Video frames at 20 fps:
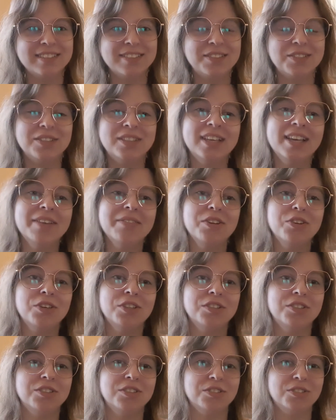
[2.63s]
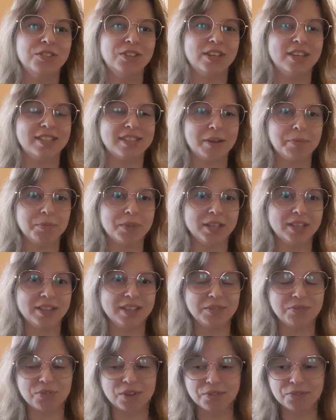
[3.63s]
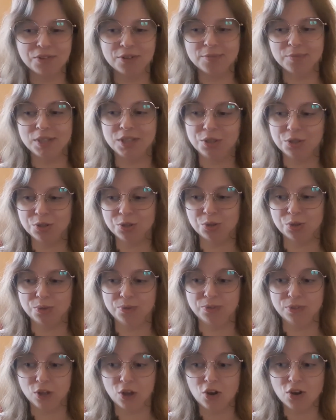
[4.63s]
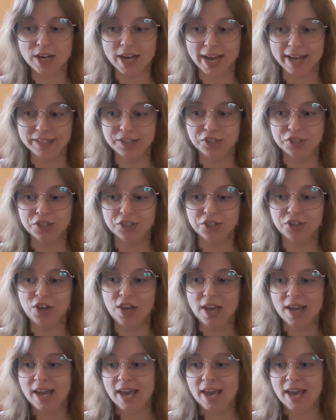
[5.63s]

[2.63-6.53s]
Today I'm going to do something different from the usual vlog I do,